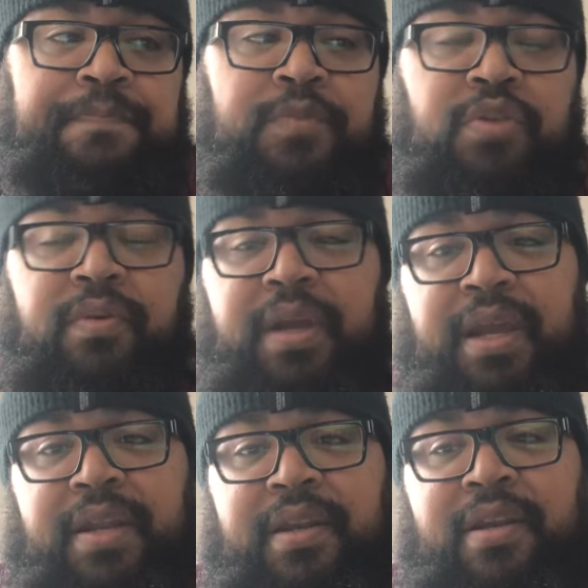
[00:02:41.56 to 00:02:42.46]

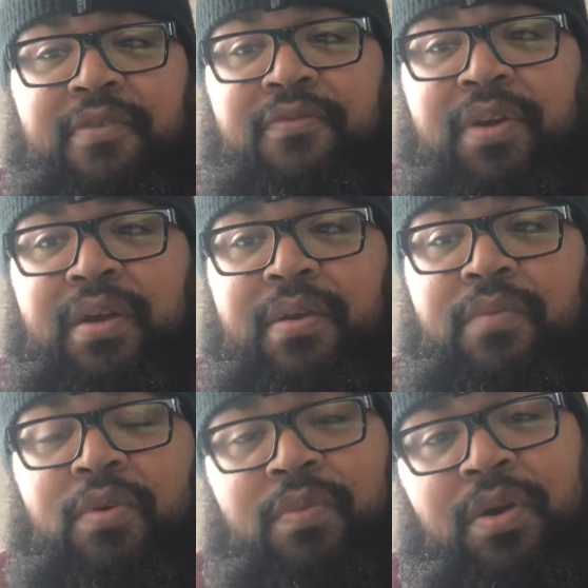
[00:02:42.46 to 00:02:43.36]
create different,
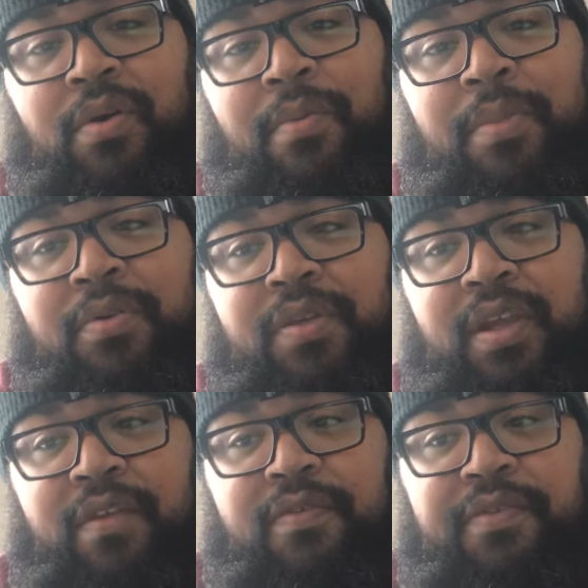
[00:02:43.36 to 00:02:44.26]
what we call
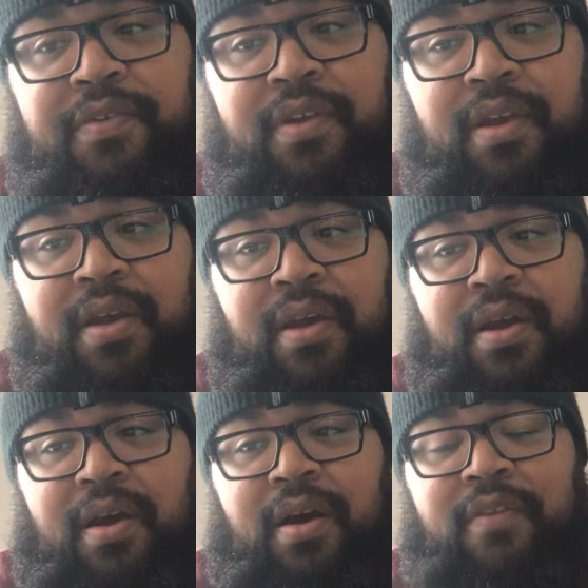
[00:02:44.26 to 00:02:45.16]
motifs,
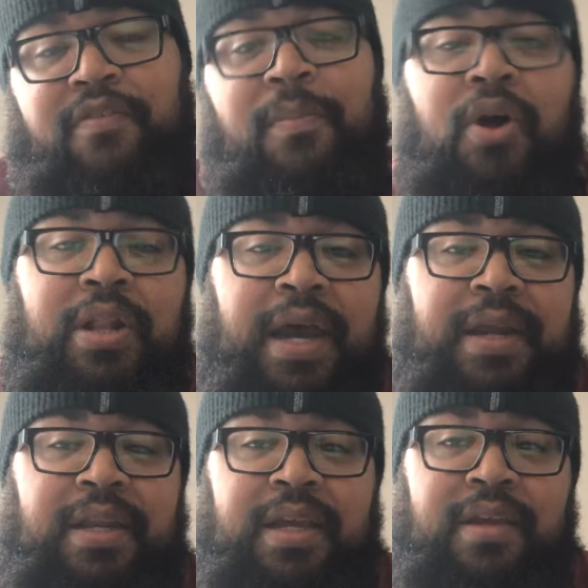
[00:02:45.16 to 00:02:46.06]
small
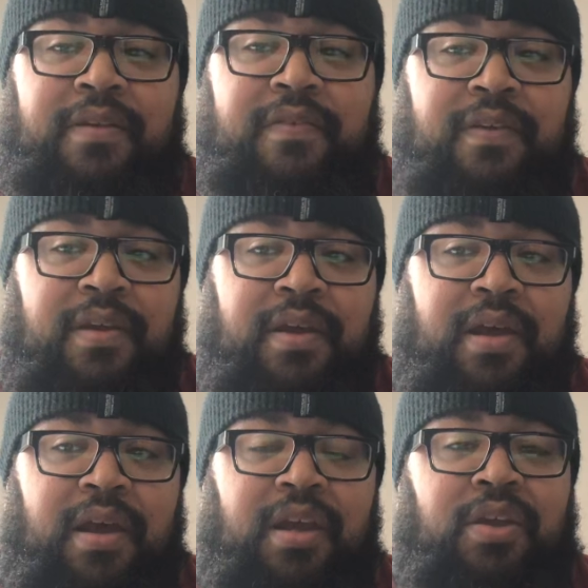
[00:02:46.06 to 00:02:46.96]
ideas,
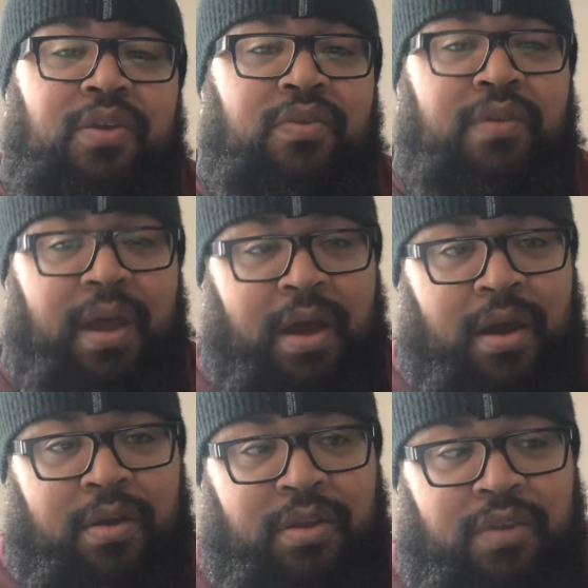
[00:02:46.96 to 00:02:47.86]

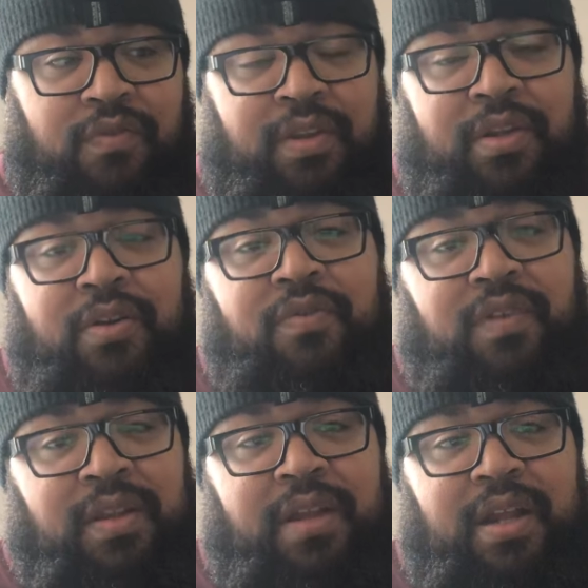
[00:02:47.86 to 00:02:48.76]
using the notes
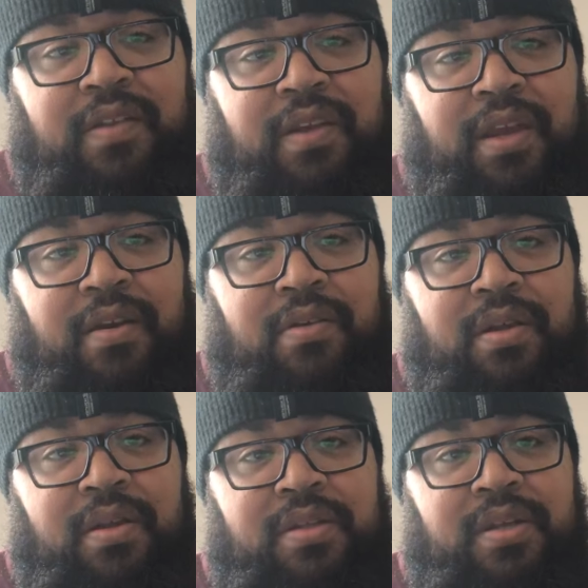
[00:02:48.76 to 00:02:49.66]
in that scale
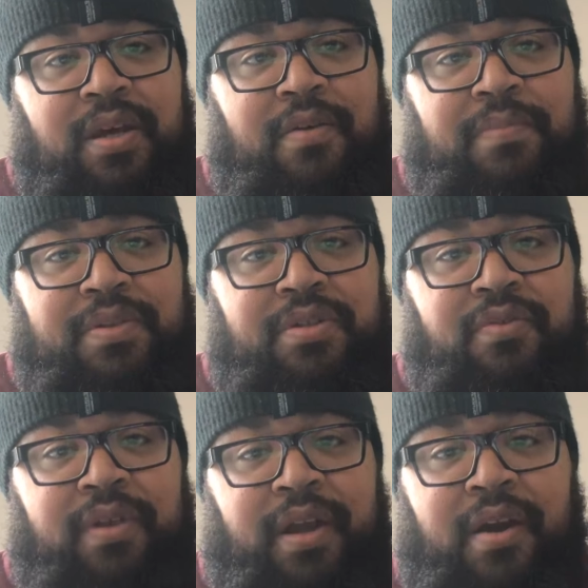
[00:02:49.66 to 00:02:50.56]
to help us
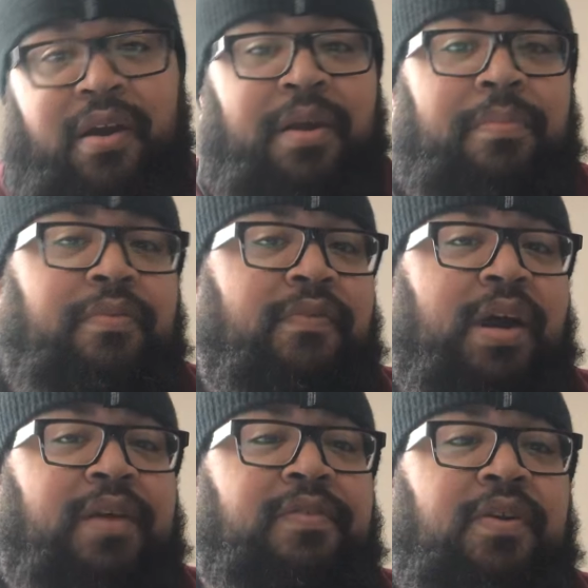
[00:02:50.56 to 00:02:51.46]
create our
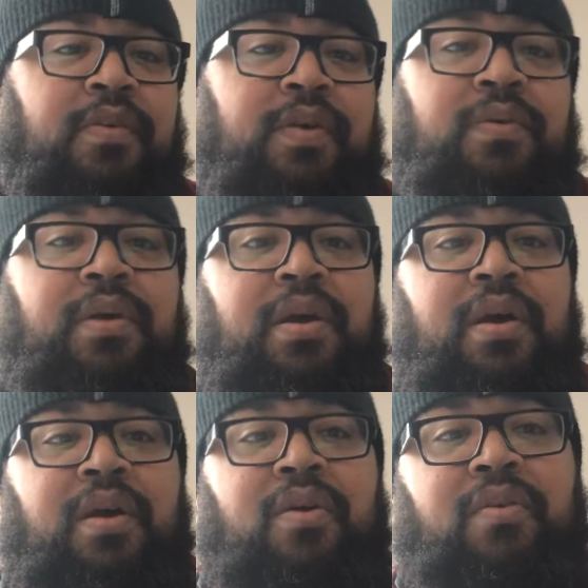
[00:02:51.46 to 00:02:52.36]
improvised solo.
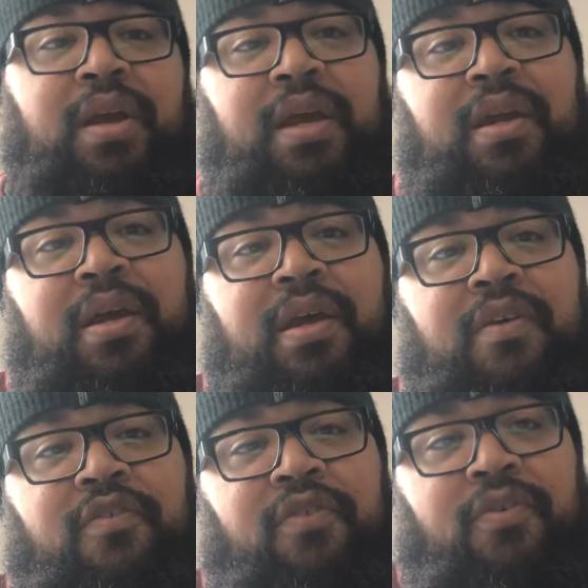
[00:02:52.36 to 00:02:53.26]
Okay,
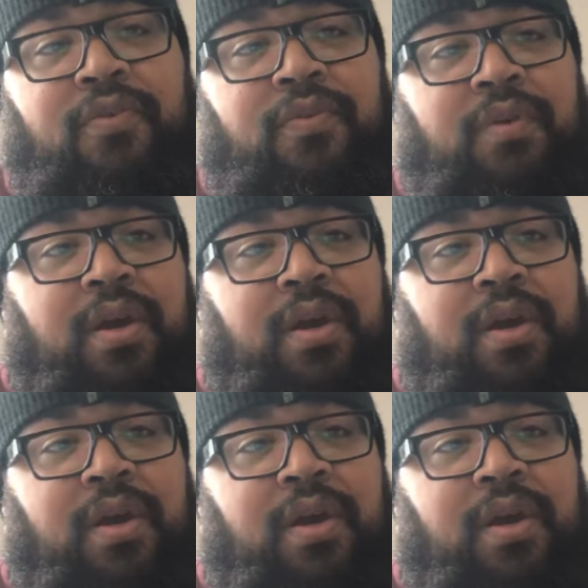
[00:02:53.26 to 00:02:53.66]
so